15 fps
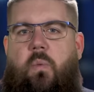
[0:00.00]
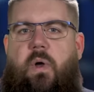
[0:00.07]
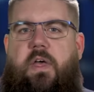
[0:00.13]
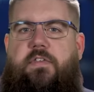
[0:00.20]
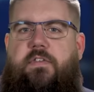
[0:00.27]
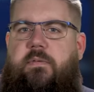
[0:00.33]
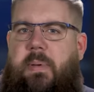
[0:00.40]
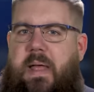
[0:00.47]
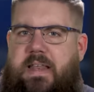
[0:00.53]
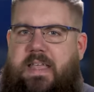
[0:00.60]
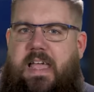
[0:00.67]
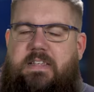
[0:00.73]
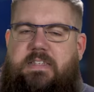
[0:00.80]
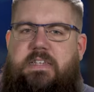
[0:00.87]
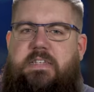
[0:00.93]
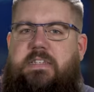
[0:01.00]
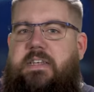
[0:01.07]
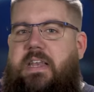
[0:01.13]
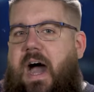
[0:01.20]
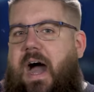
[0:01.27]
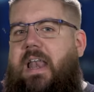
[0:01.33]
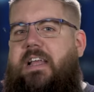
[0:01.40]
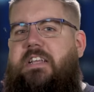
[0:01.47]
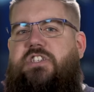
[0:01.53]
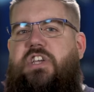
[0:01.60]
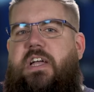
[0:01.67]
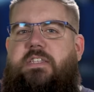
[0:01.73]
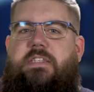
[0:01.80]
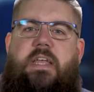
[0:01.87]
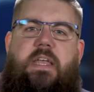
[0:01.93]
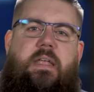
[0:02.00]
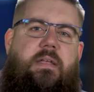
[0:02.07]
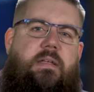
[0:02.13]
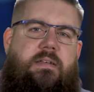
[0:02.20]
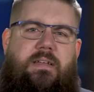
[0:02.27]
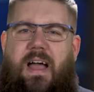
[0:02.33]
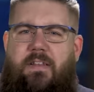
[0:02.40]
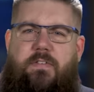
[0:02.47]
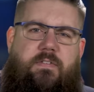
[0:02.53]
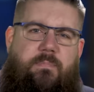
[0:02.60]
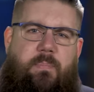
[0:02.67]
with spent cases not ejecting kind of